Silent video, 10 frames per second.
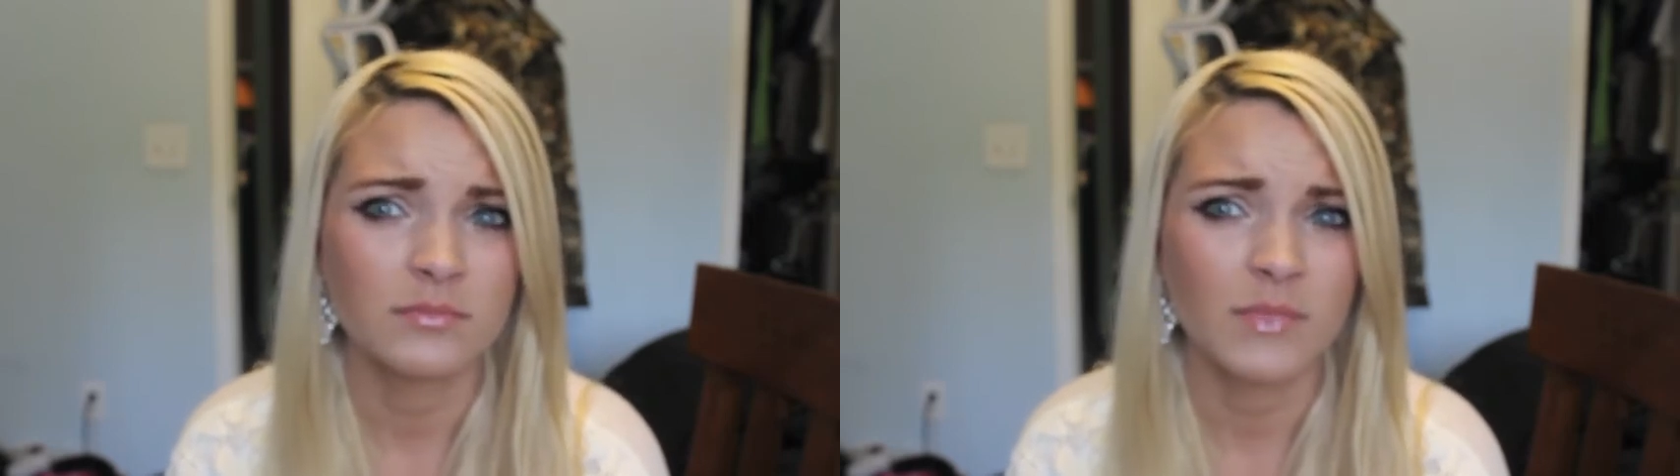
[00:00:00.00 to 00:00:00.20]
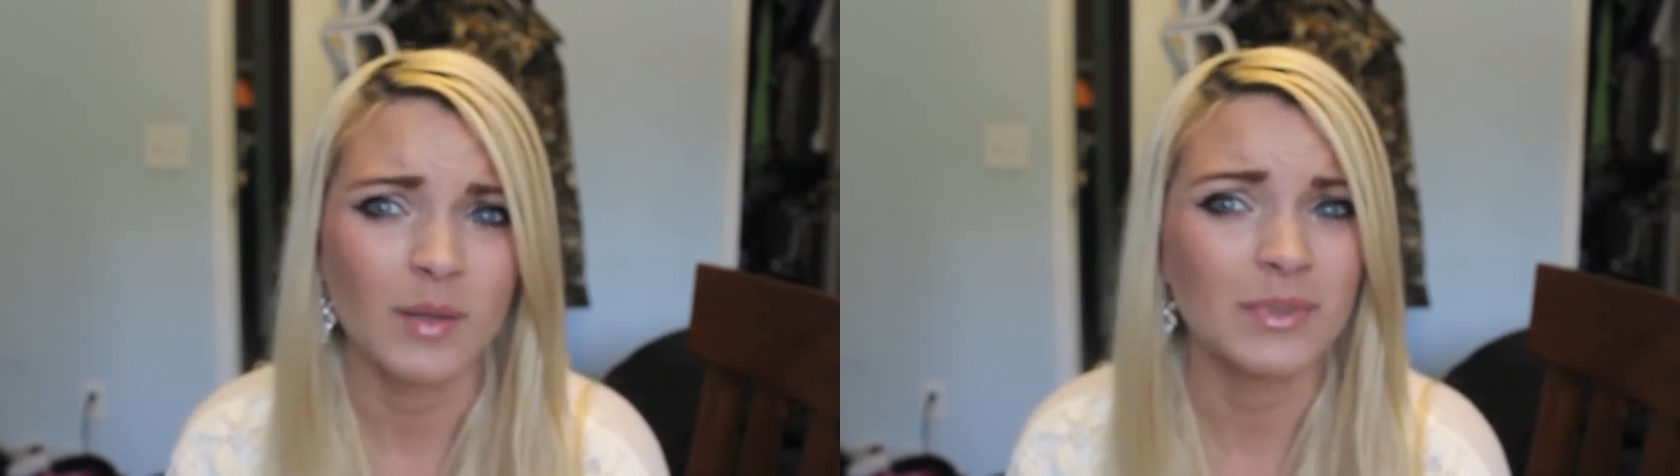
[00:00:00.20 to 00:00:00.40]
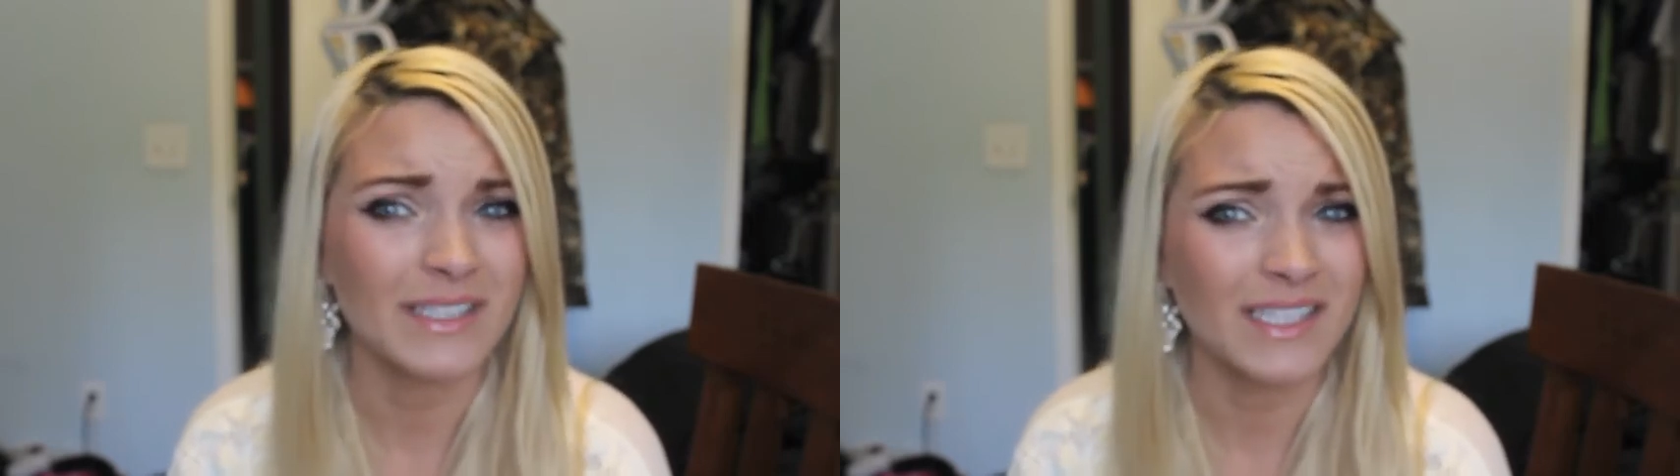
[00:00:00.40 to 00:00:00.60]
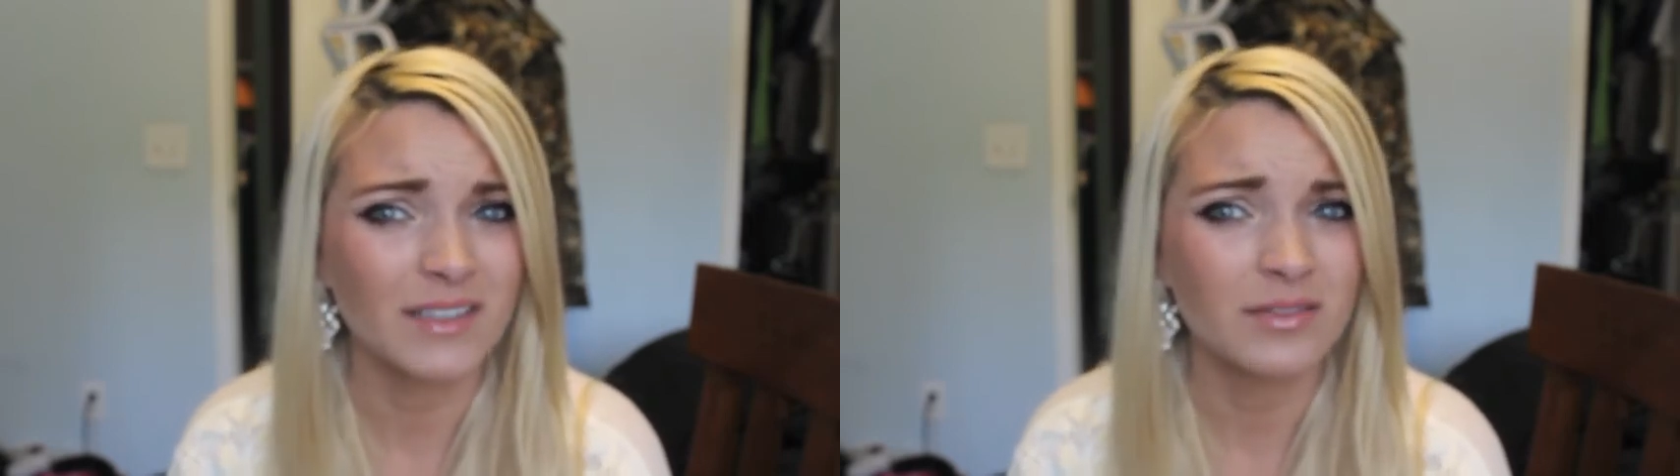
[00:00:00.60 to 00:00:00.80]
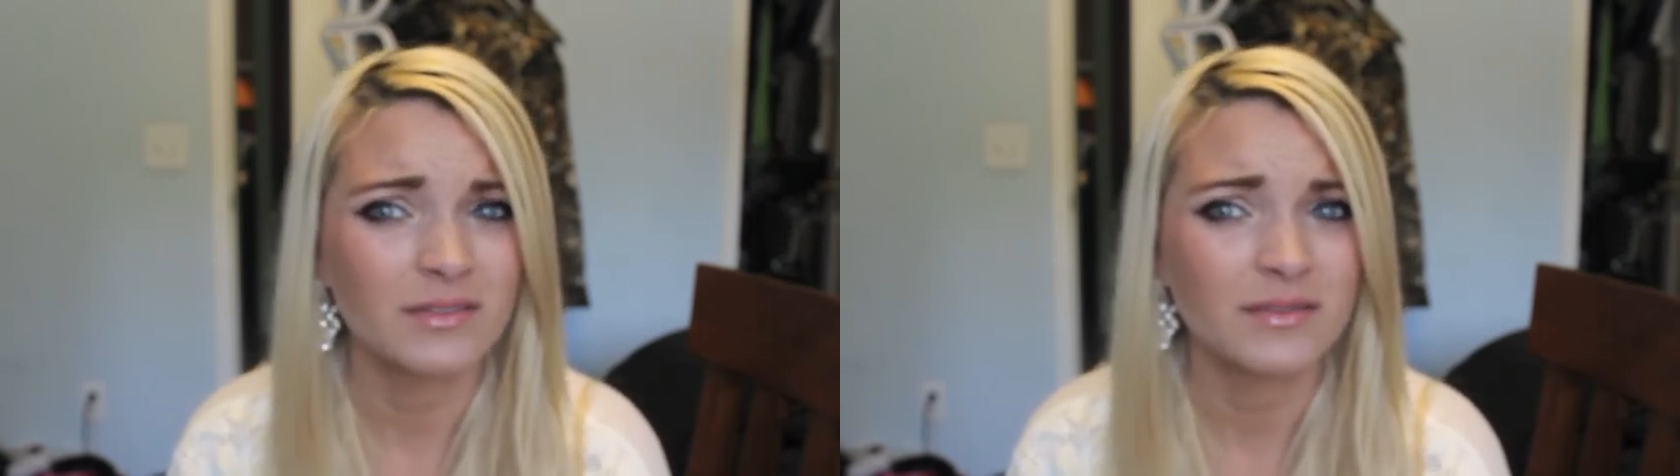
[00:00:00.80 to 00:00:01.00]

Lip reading: I believe.